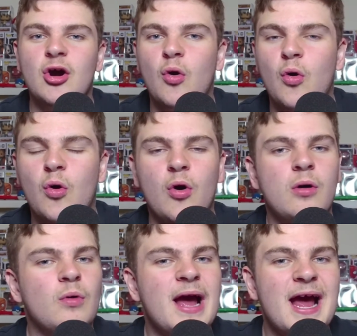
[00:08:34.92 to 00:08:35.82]

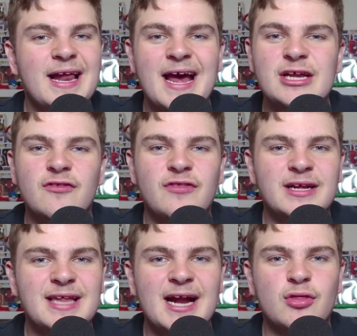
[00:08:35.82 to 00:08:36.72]
Or how do you
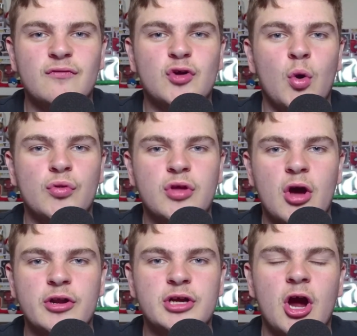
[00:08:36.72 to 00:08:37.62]
think that's, of course,
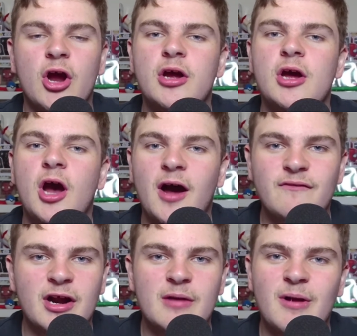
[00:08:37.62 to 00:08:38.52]
going to go? I'd
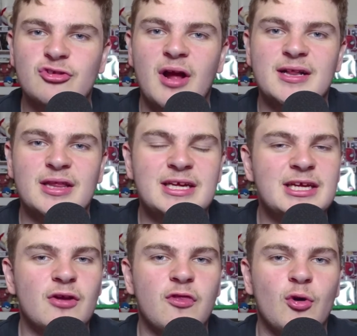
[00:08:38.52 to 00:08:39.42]
very much like to hear
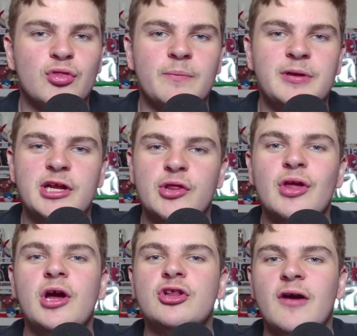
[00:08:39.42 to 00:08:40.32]
your thoughts and opinions.
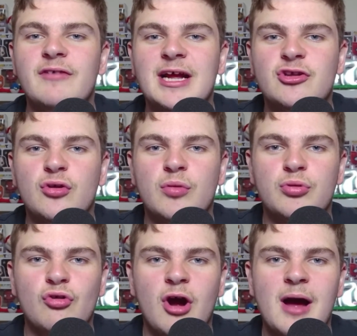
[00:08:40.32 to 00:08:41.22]
Don't forget to
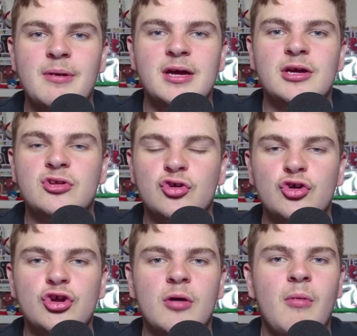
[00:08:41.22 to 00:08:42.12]
subscribe
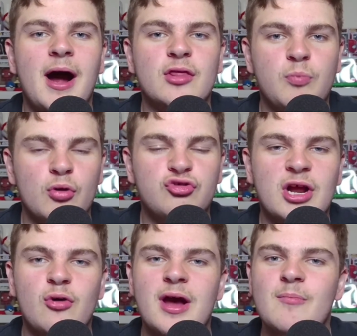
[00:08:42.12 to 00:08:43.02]
to my sports
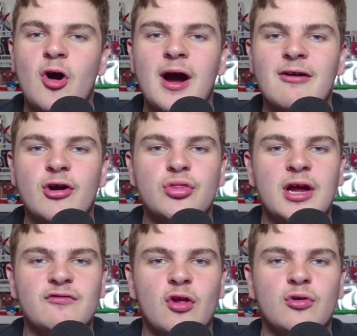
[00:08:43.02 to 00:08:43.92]
channel and my
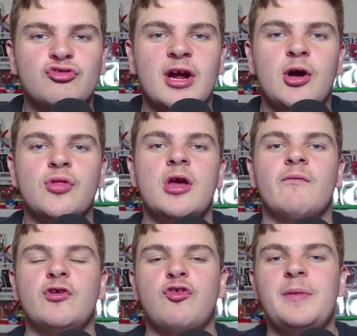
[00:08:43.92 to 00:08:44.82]
IRL/vlogging channels,
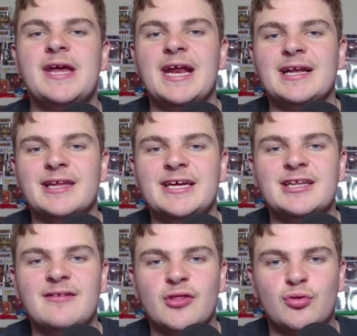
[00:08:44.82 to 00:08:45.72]
which will be getting
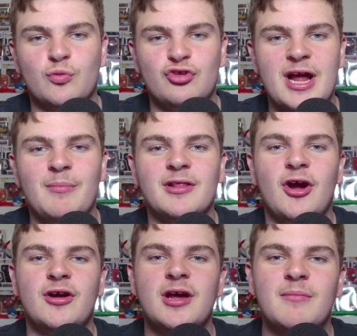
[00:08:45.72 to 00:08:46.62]
linked in the description down
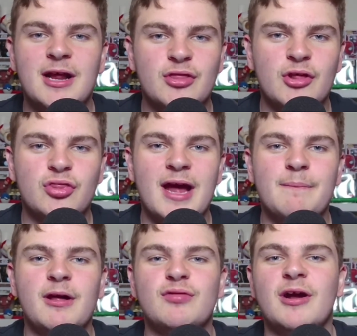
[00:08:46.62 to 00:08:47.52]
below. But as I was saying,
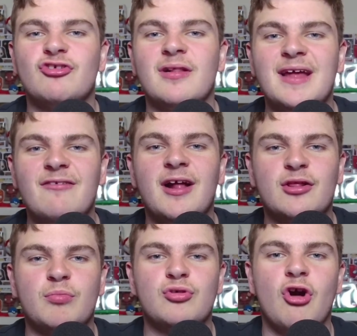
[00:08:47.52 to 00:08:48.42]
please make sure to leave a like,
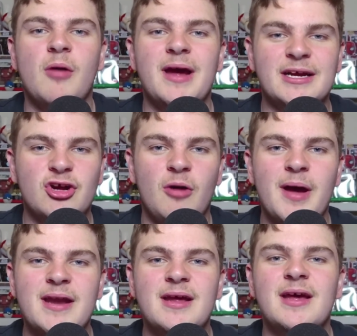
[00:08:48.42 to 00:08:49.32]
subscribe, and
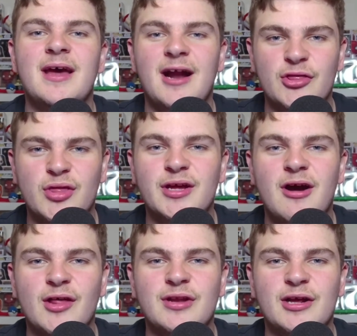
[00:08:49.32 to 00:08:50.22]
comment. And I'll see you
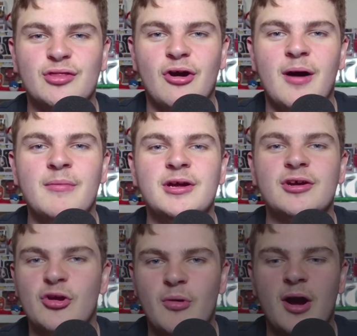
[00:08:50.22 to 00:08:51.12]
guys next time.
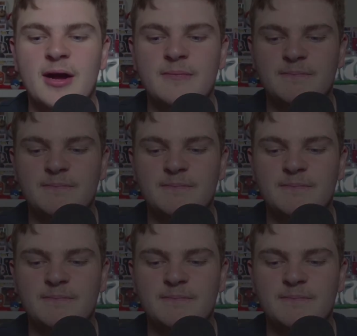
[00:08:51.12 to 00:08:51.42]
Goodbye.